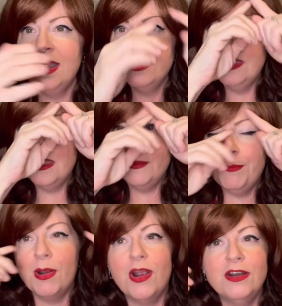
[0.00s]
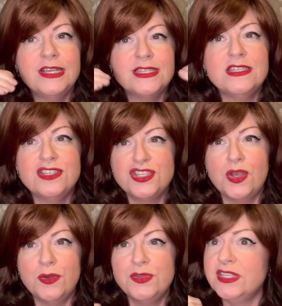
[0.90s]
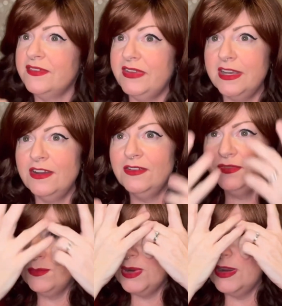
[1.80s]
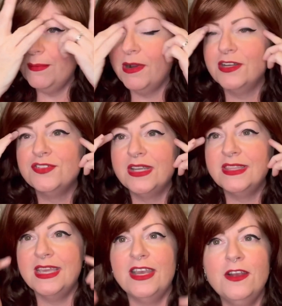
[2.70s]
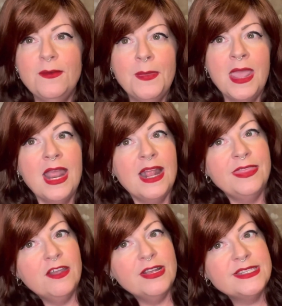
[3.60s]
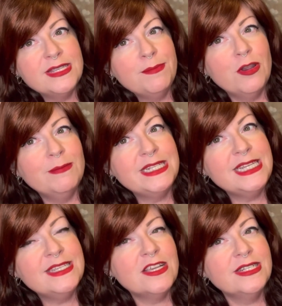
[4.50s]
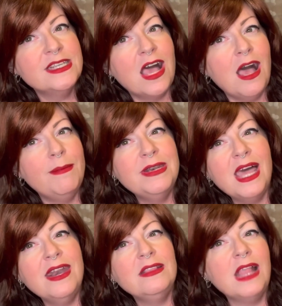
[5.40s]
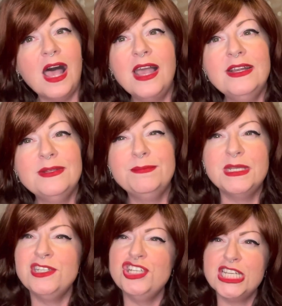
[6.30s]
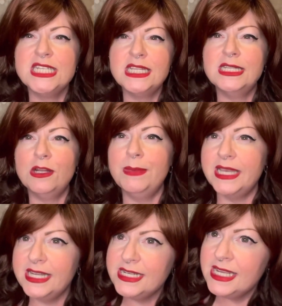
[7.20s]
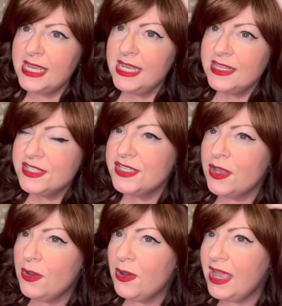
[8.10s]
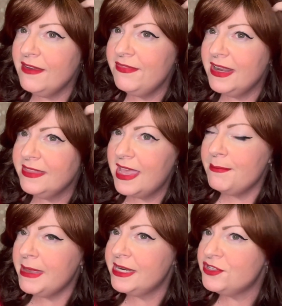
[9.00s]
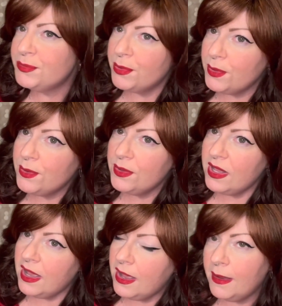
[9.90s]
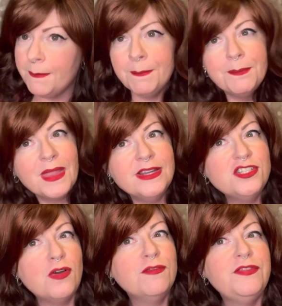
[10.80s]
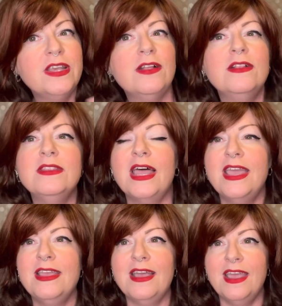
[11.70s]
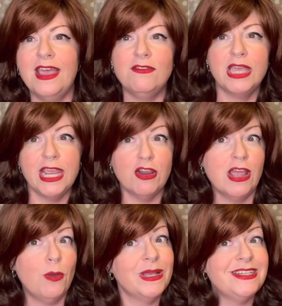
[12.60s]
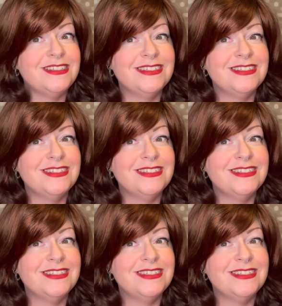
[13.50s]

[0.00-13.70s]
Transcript: the part isn't so severe where it parts right there. There is some permatease on top, not a lot, but just a little bit. So I find that manageable. I don't feel like I have a hair helmet.